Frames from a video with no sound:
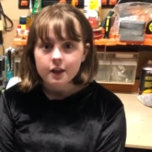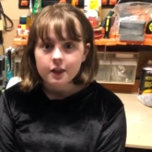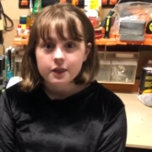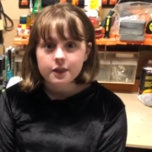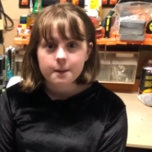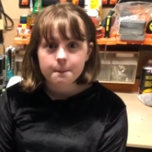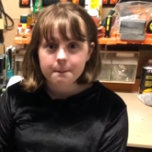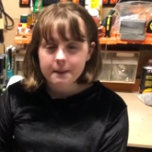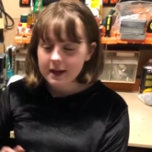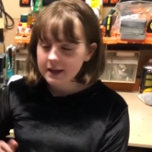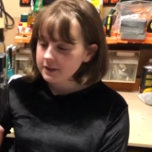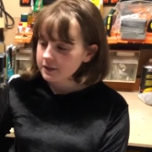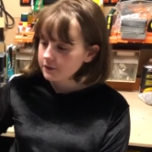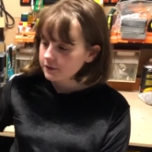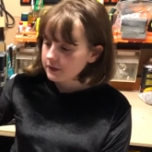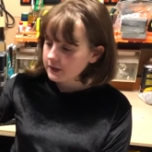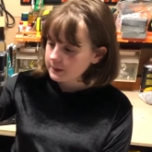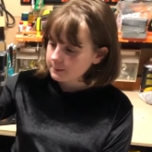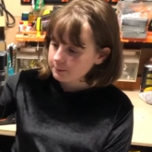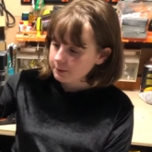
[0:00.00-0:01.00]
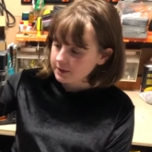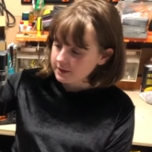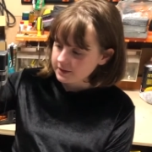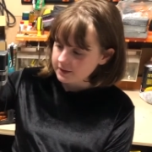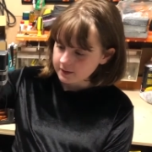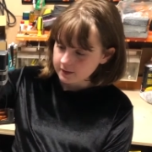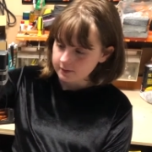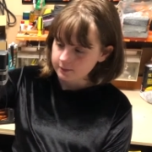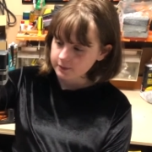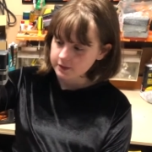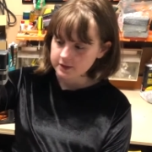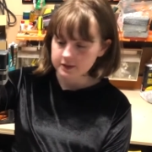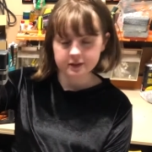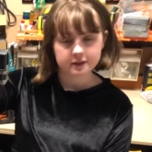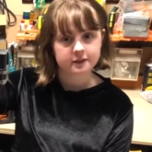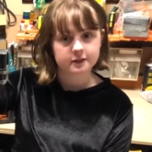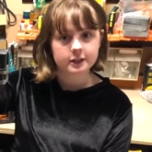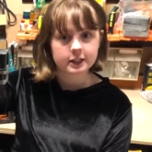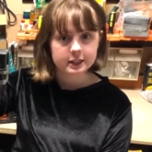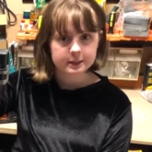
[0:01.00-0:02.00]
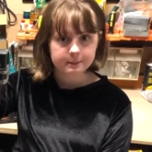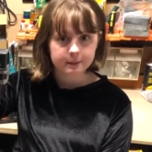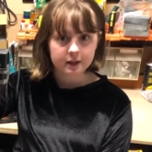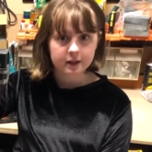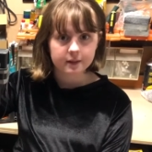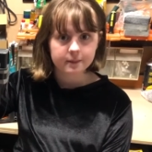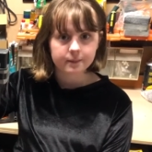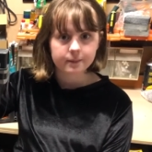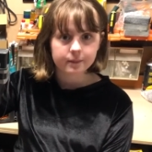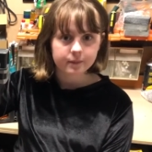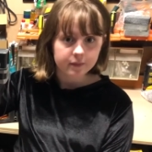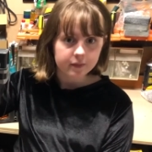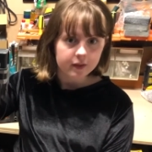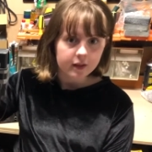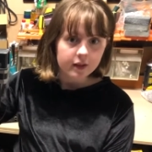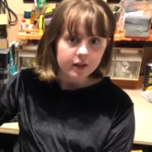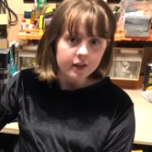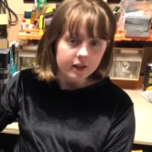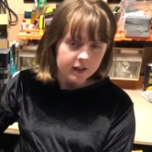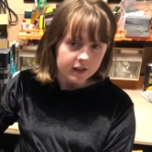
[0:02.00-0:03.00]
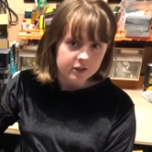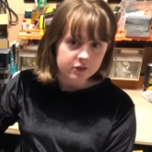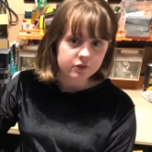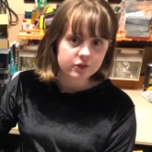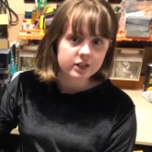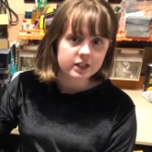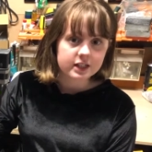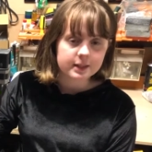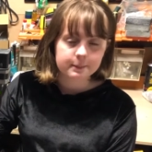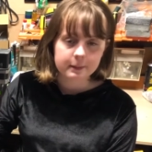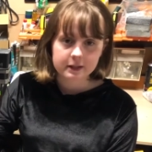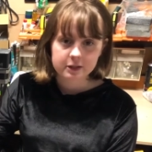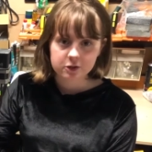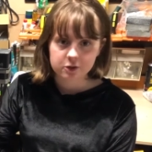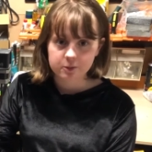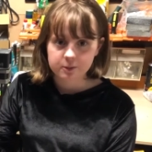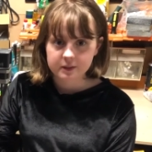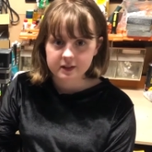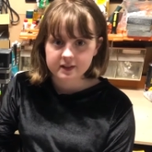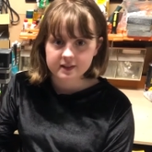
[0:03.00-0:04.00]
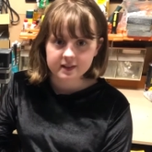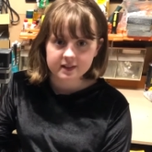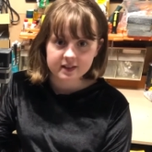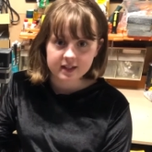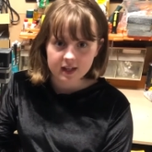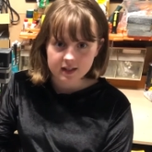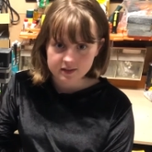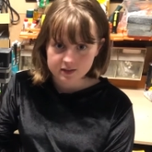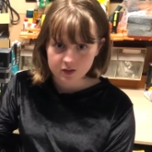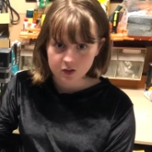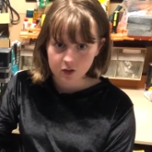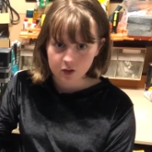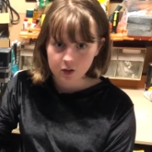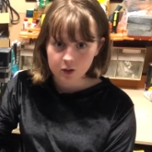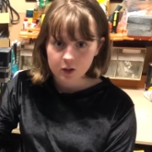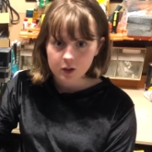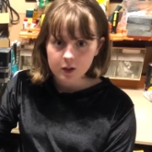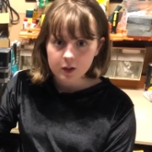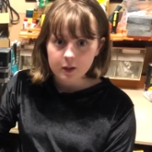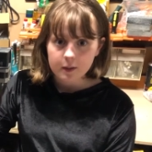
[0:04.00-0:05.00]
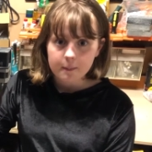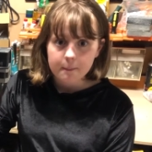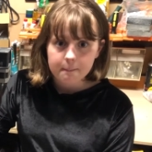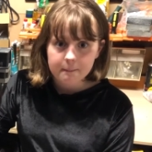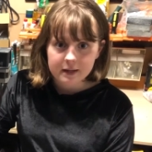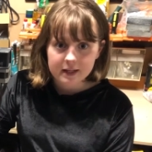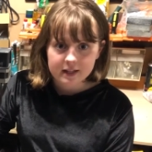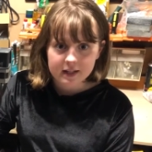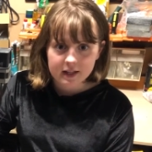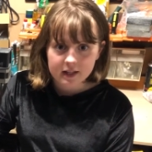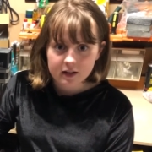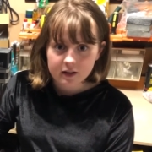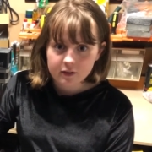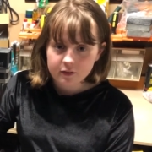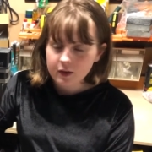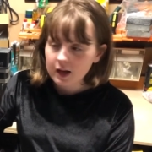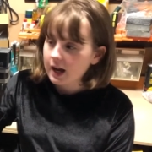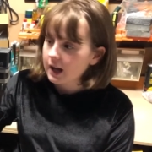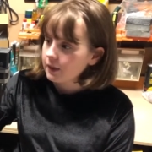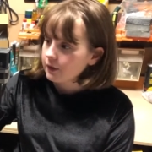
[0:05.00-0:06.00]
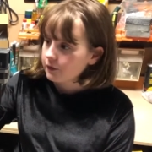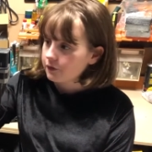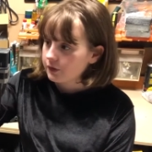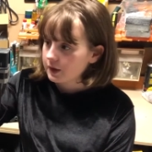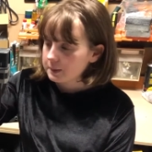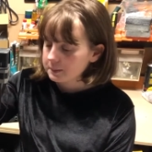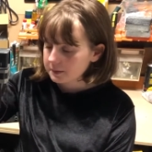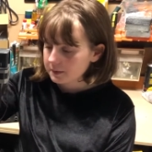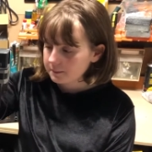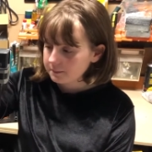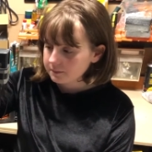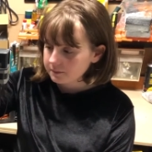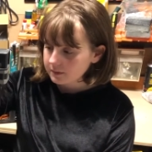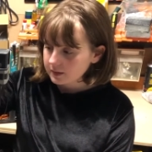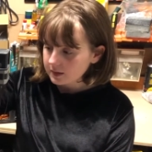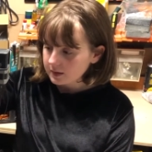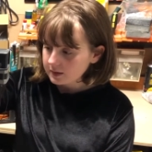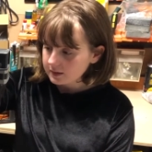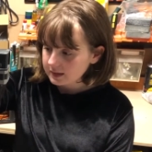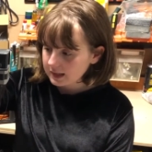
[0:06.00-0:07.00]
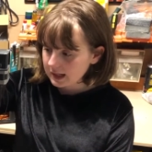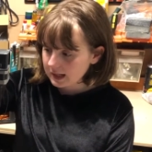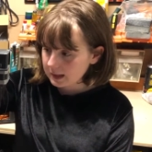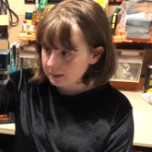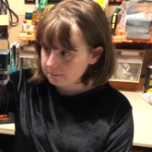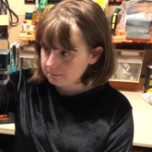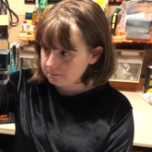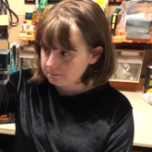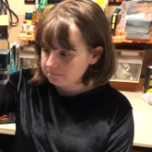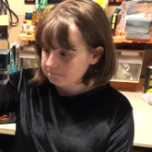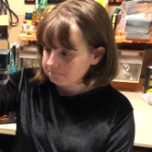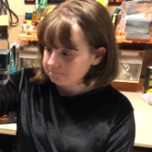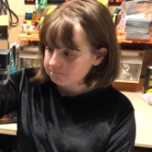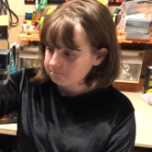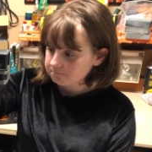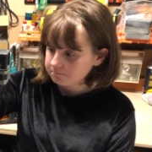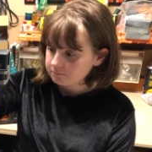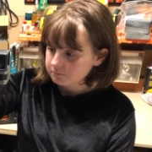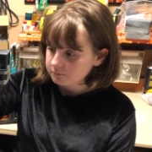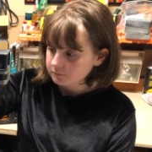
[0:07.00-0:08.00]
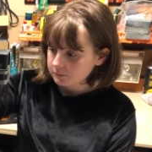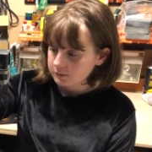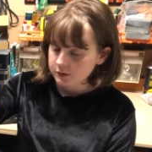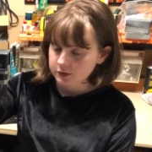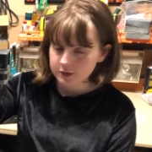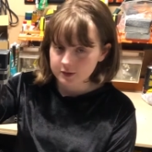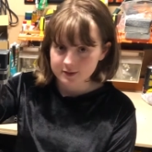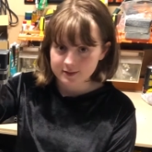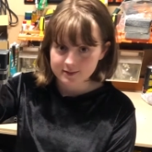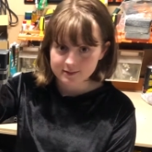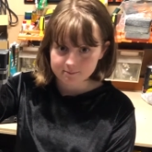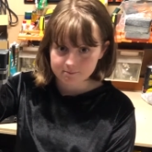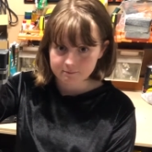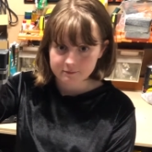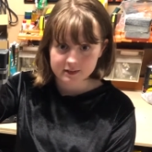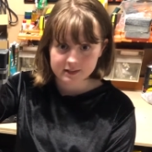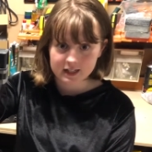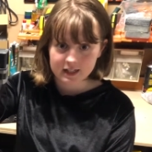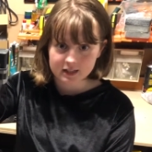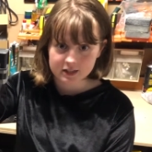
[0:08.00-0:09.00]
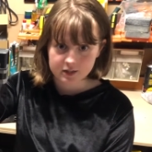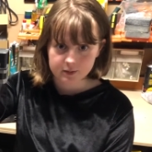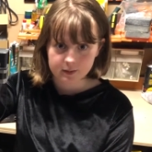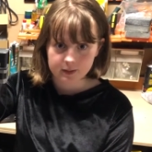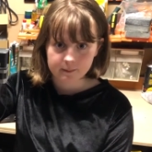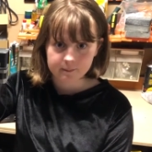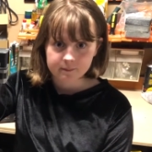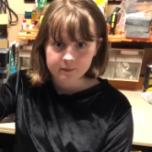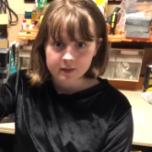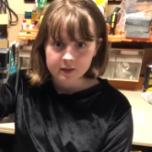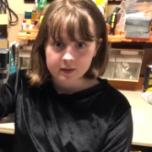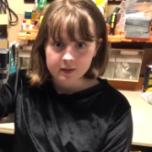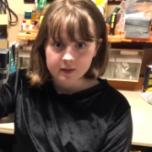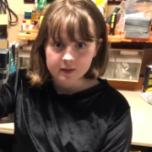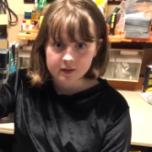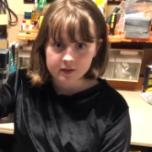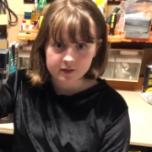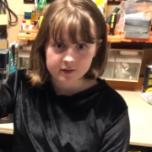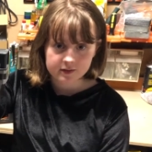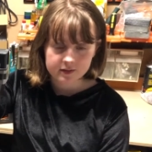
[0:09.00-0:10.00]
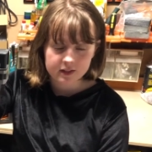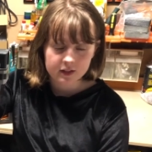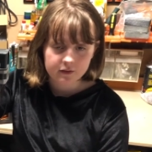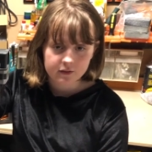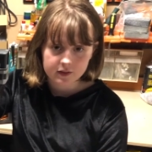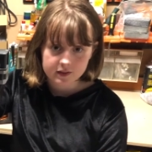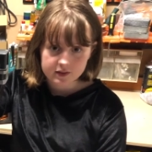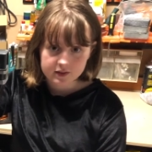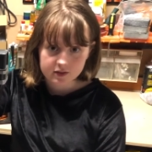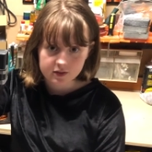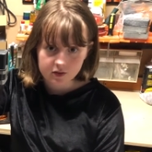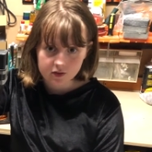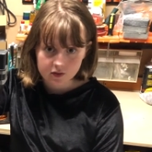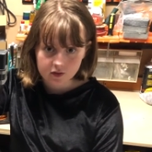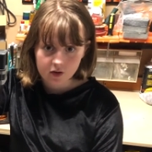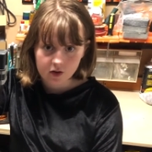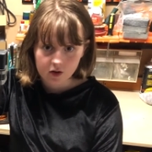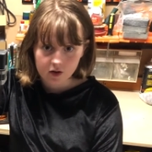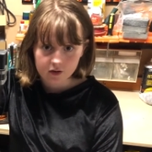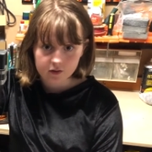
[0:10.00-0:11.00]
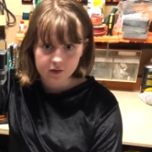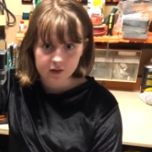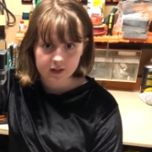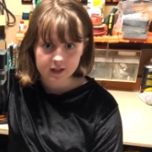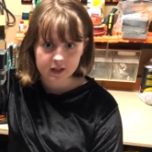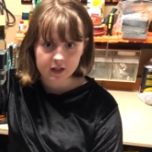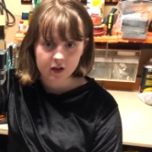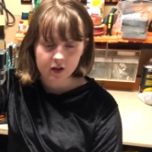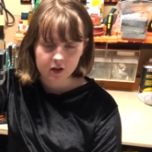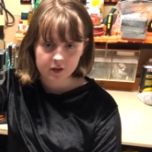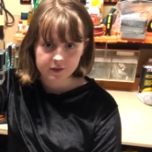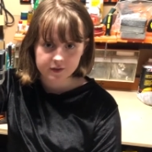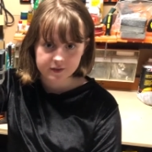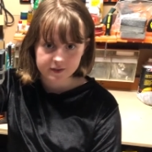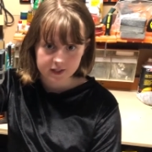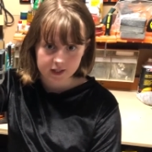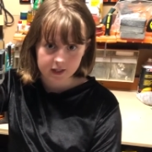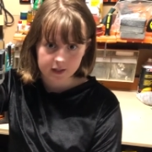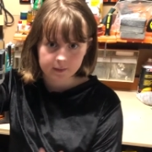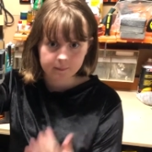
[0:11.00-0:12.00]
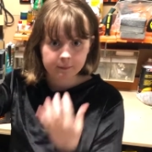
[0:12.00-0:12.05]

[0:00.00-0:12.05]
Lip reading: The bed of this printer, which is this part, is really special because it gets hot, meaning that the filament can just stick to it, because if it's not hot then it can't stick.